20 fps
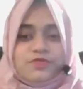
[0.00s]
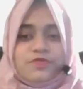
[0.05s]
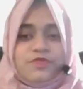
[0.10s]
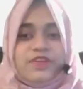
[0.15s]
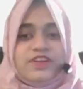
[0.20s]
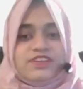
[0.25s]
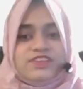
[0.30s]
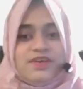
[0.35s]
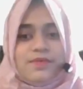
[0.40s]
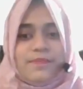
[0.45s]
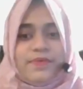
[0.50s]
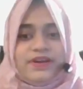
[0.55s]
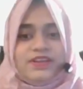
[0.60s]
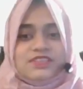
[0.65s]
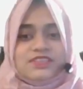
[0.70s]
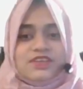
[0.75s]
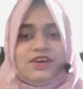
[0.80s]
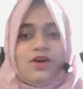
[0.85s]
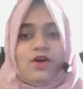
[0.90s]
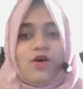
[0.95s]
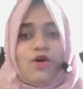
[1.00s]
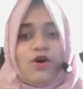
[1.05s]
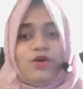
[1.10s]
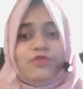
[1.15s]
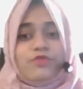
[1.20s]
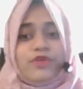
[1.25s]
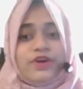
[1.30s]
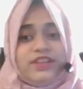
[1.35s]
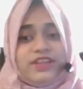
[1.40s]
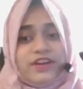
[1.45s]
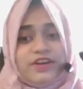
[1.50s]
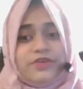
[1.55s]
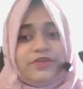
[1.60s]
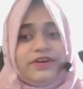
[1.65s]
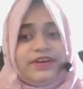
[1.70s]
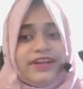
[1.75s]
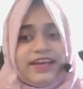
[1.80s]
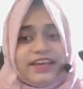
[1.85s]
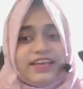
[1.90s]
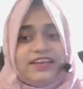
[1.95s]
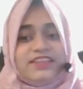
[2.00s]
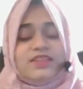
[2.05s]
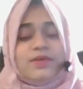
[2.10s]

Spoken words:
will depend on whether you are taking